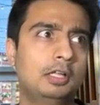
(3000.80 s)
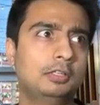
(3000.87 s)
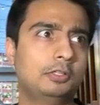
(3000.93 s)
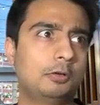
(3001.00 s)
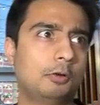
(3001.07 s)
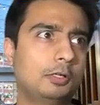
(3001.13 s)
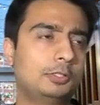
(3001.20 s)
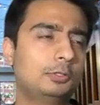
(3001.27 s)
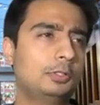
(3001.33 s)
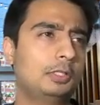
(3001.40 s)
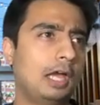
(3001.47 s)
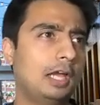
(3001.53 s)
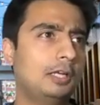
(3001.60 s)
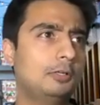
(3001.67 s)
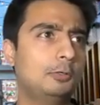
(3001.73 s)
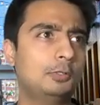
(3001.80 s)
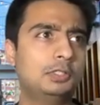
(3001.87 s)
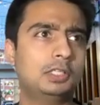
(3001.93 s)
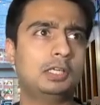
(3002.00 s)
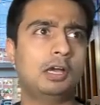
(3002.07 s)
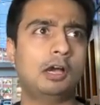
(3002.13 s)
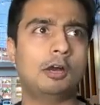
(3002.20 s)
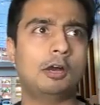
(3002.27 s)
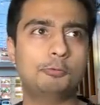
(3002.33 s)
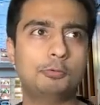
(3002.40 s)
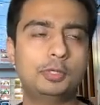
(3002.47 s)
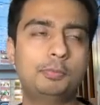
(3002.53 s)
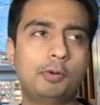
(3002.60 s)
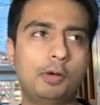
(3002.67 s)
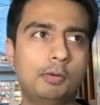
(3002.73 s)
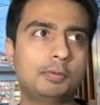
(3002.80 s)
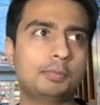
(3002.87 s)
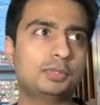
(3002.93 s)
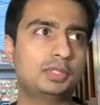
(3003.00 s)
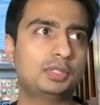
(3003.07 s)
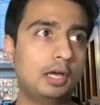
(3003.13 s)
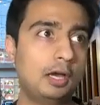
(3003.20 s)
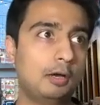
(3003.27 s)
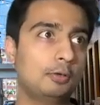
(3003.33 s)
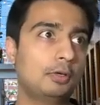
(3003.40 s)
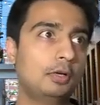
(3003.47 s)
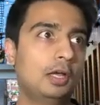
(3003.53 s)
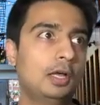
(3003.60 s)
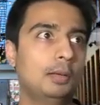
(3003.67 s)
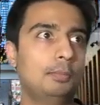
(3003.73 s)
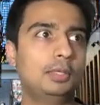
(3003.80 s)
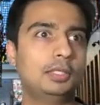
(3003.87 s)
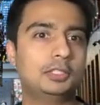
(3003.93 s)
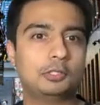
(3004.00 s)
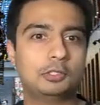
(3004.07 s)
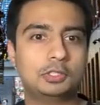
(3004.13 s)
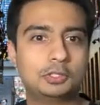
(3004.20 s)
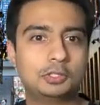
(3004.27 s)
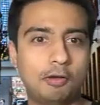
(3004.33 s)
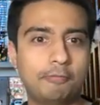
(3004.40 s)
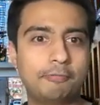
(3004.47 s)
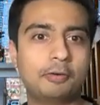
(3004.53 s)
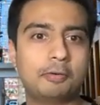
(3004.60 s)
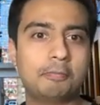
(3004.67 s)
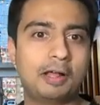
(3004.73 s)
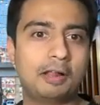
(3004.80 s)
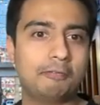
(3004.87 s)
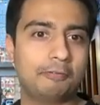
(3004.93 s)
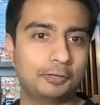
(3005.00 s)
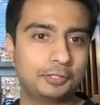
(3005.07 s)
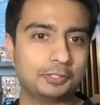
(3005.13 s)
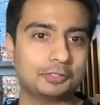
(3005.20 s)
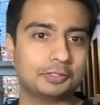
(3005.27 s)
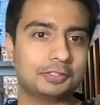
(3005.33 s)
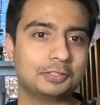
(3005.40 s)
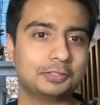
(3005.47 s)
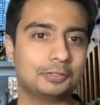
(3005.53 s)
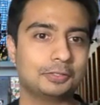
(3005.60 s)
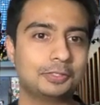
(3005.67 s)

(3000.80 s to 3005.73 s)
They're also diagnosing hardware problems now based on software malfunctions, you know.